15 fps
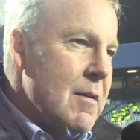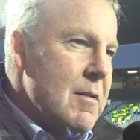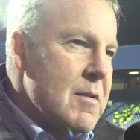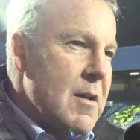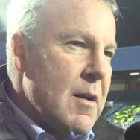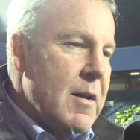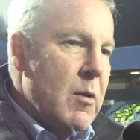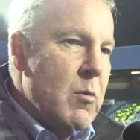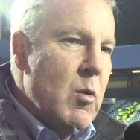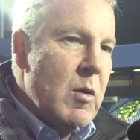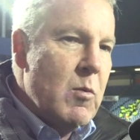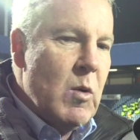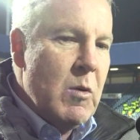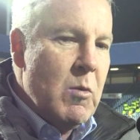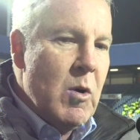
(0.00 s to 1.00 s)
And you know,
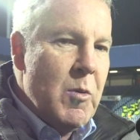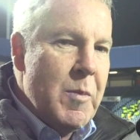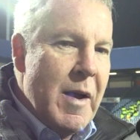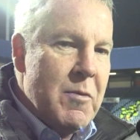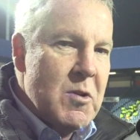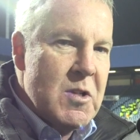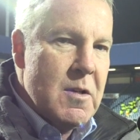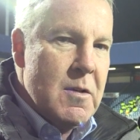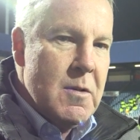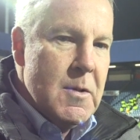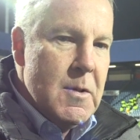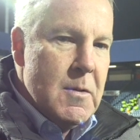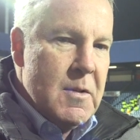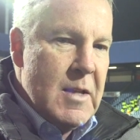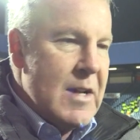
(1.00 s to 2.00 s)
we will be able to
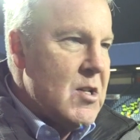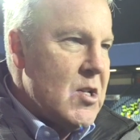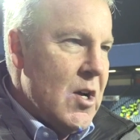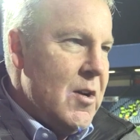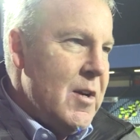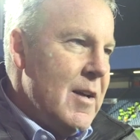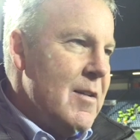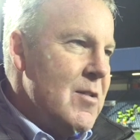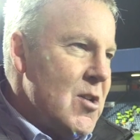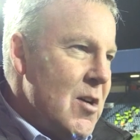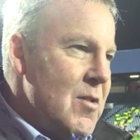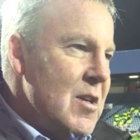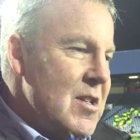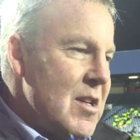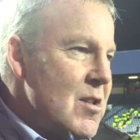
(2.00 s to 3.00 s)
then turn it and
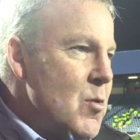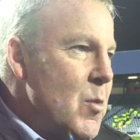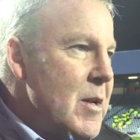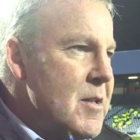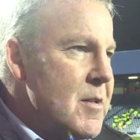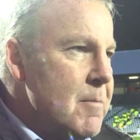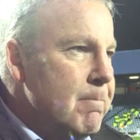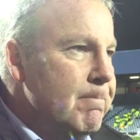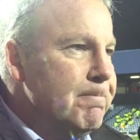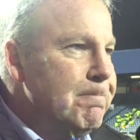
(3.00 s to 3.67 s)
turn these into wins.